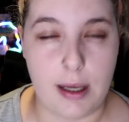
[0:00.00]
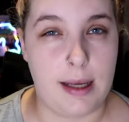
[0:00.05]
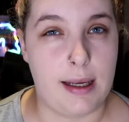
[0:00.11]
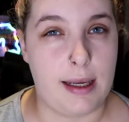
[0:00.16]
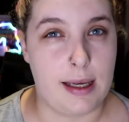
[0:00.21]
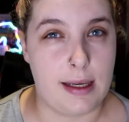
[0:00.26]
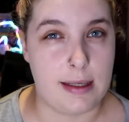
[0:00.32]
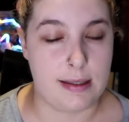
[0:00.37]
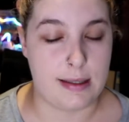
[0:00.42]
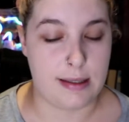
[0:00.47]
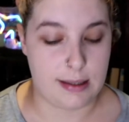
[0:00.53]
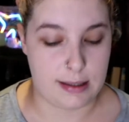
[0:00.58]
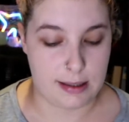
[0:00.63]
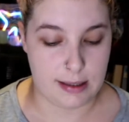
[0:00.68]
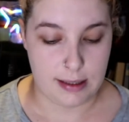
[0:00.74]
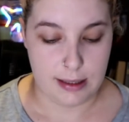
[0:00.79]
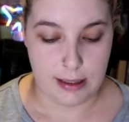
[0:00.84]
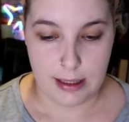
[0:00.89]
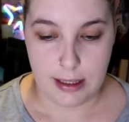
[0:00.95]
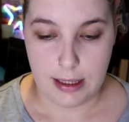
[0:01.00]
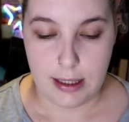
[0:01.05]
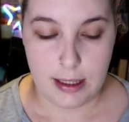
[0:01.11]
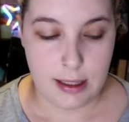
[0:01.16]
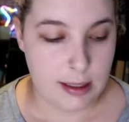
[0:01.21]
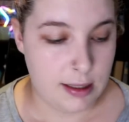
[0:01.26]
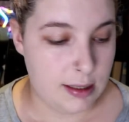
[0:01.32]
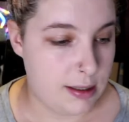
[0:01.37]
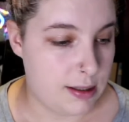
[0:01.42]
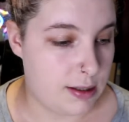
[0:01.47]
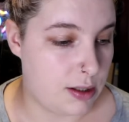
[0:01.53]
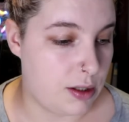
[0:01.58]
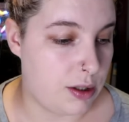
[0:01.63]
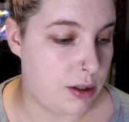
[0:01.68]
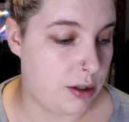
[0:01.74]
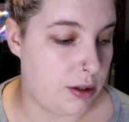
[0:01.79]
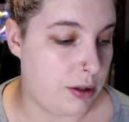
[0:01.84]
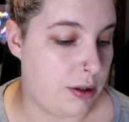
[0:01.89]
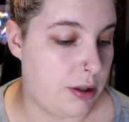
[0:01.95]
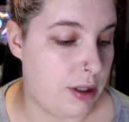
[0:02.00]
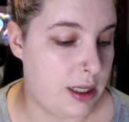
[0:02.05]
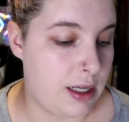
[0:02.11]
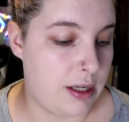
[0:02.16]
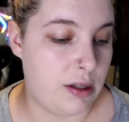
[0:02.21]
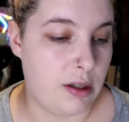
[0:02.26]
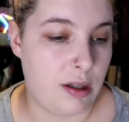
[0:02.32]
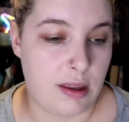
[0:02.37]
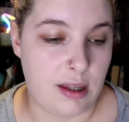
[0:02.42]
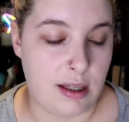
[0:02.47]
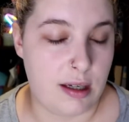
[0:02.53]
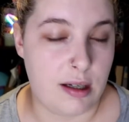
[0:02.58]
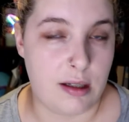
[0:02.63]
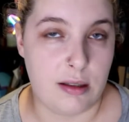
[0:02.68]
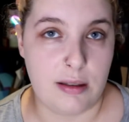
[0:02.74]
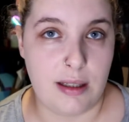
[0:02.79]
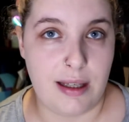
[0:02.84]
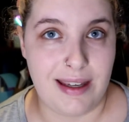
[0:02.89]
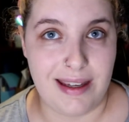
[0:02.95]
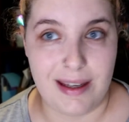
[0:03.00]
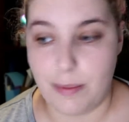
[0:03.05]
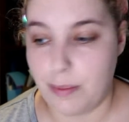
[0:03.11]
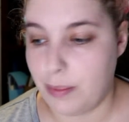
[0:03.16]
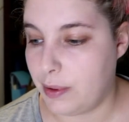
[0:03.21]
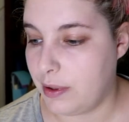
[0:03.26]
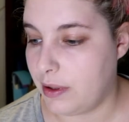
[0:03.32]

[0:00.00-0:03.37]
I guess. So I don't think I'll keep